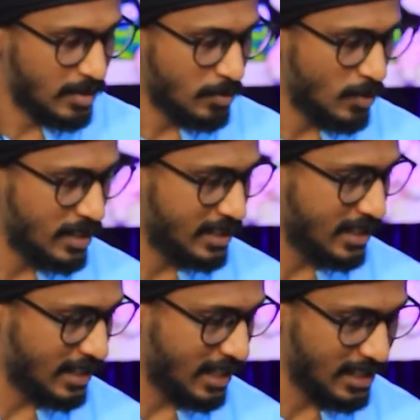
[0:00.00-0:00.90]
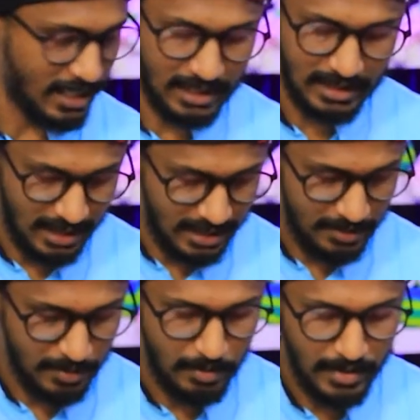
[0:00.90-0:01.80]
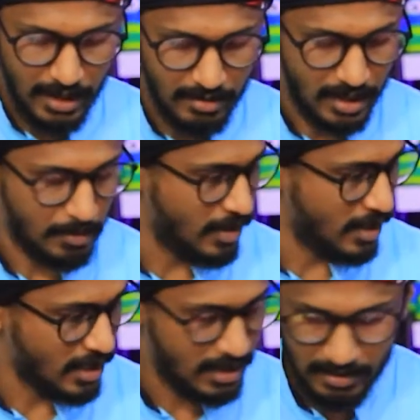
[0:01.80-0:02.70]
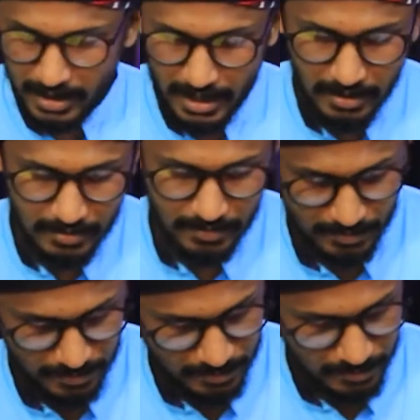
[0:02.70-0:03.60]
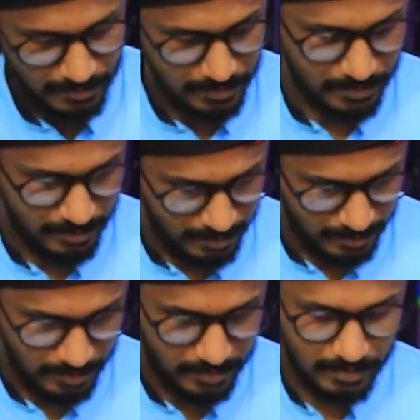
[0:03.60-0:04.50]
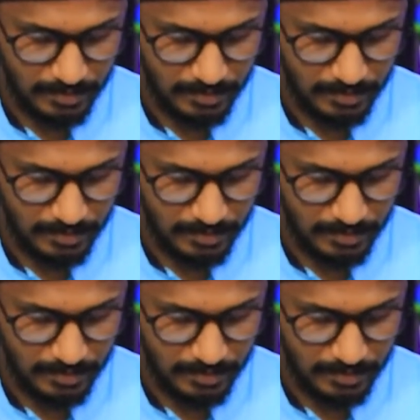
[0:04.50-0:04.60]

right now uh, I have drawn the doll now I'm gonna cut it